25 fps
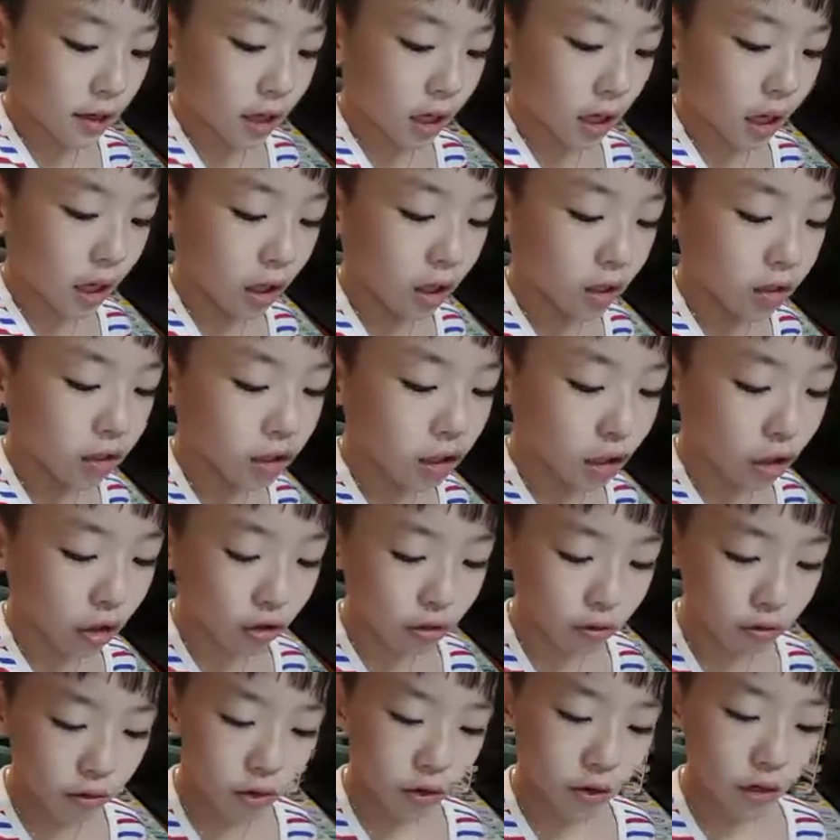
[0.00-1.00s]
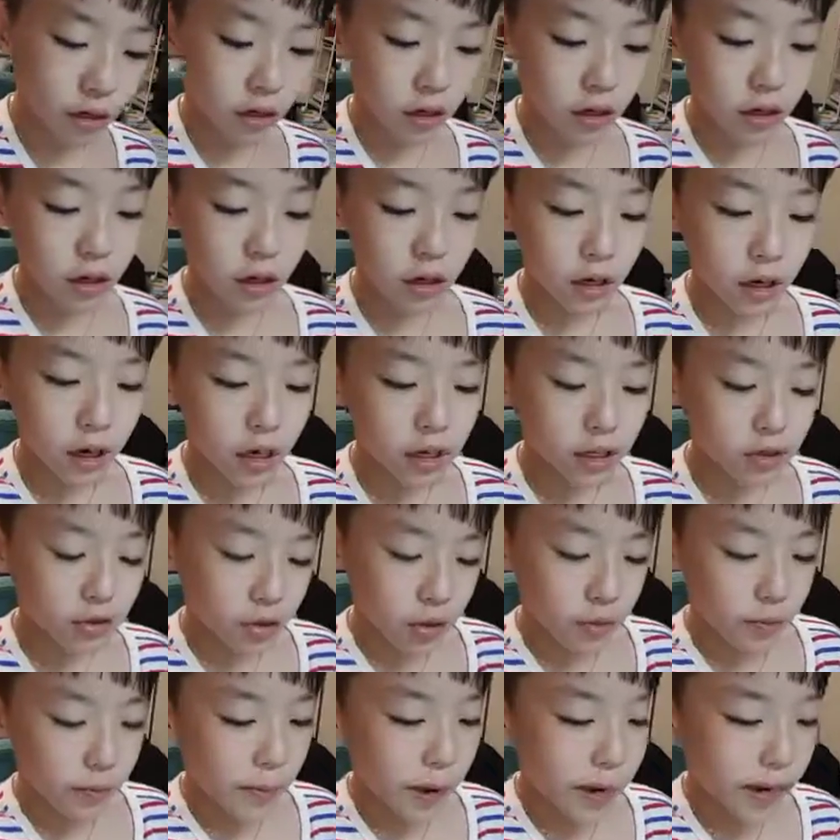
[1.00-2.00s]
And also, I
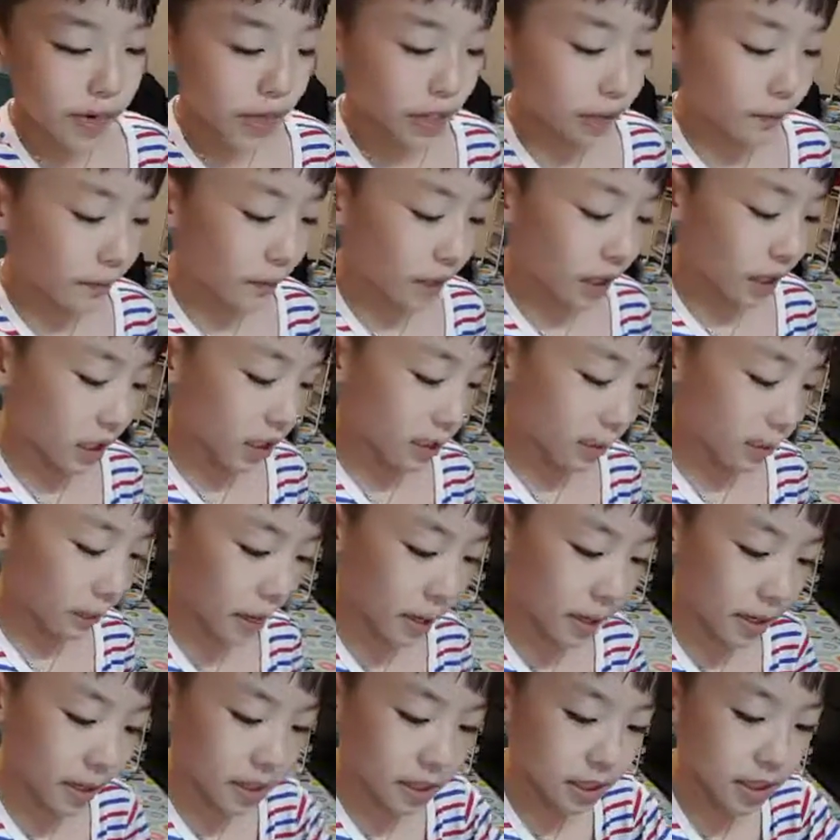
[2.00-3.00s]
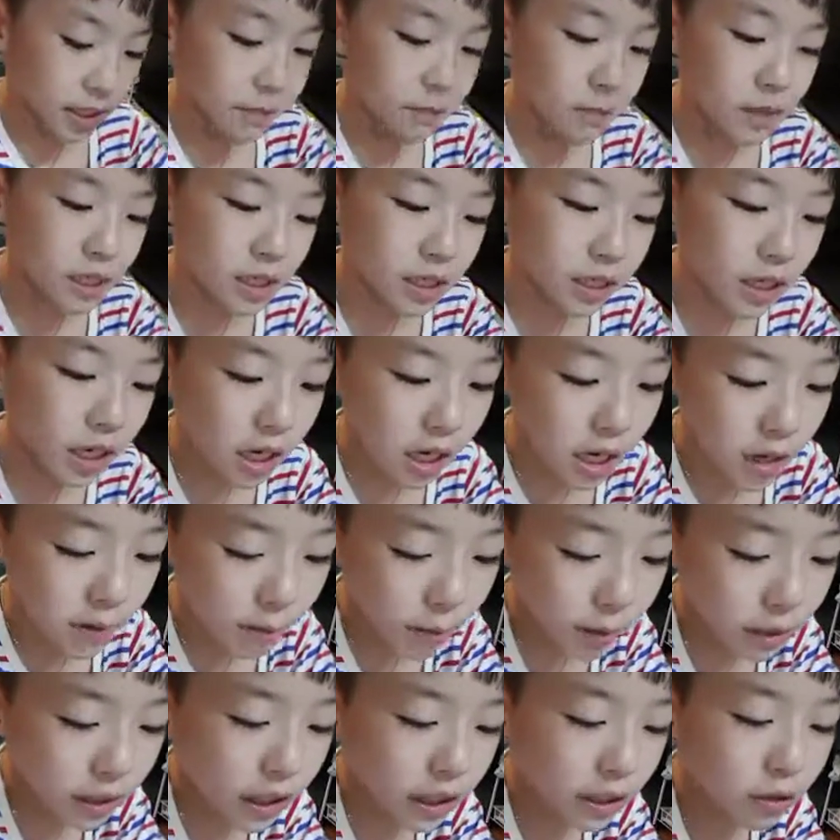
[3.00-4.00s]
use many different kinds of berries,
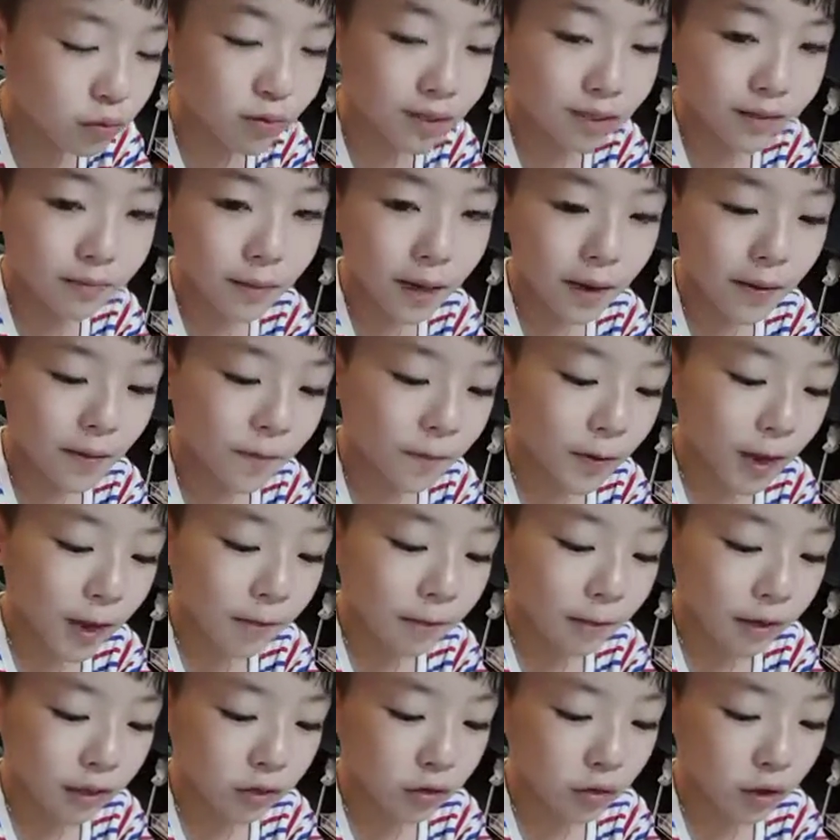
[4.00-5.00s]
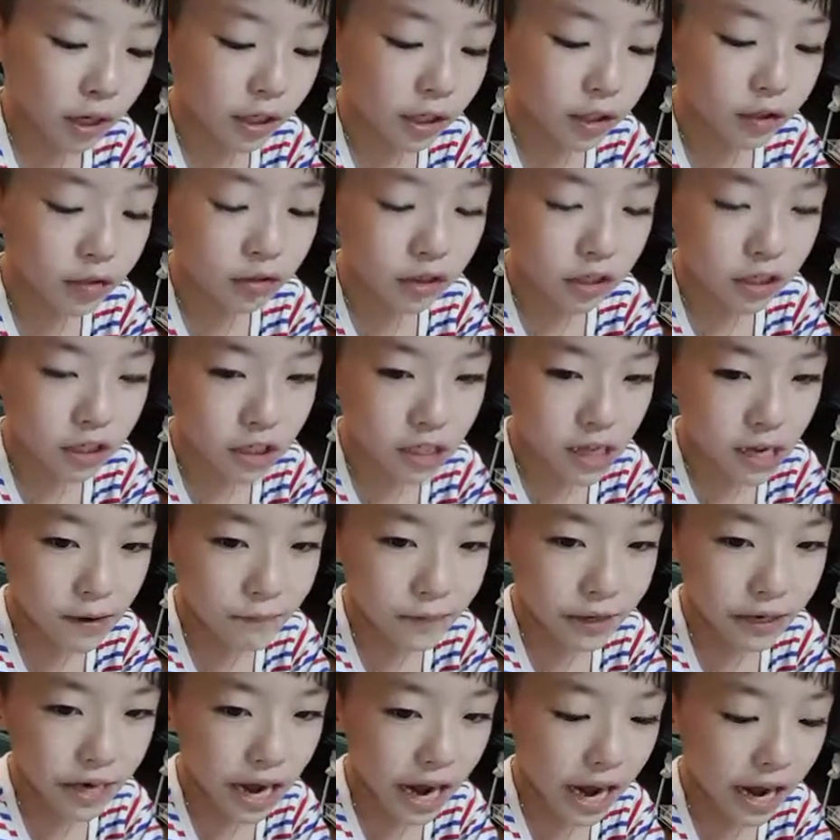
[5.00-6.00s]
but this was my favorite, so I use this
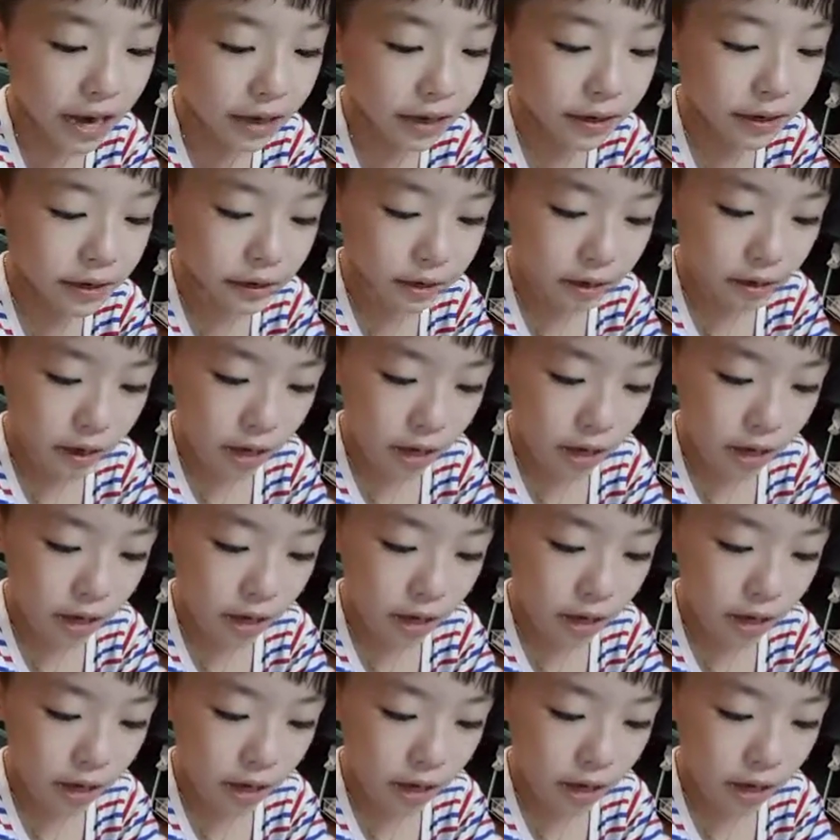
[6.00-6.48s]
every day.